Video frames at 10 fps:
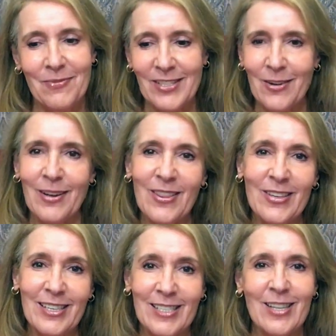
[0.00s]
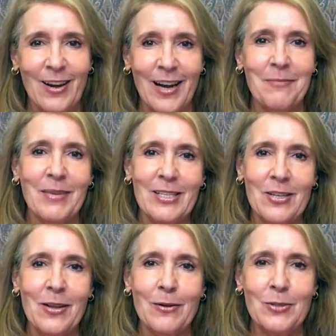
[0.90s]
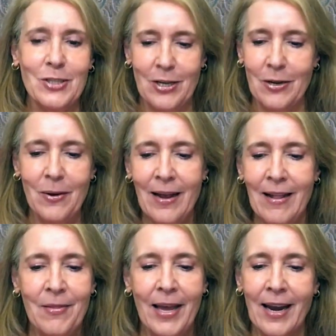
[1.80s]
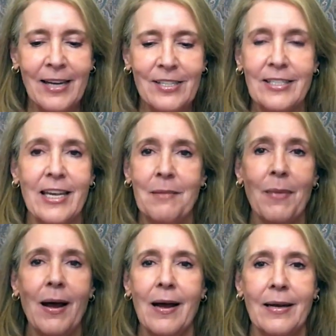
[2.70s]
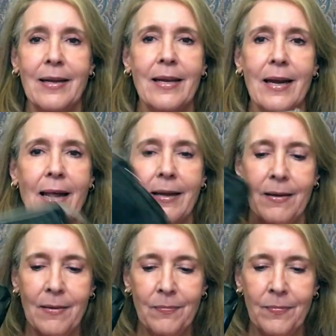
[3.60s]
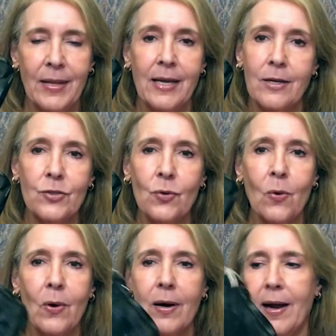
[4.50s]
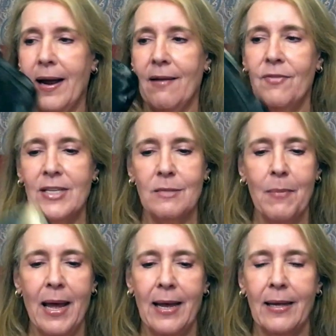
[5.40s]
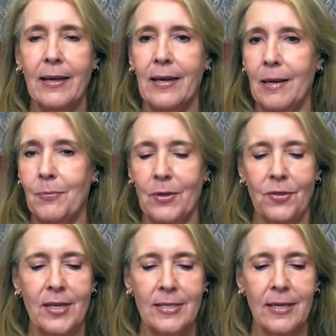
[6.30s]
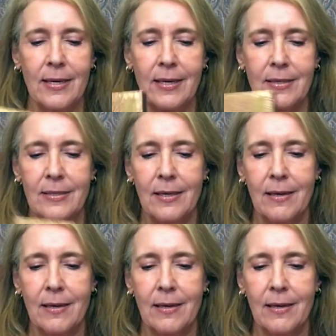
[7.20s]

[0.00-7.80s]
So I just thought I'd mention those to you. And I just keep mine in a in a drawer. I have this bag and I put this in it.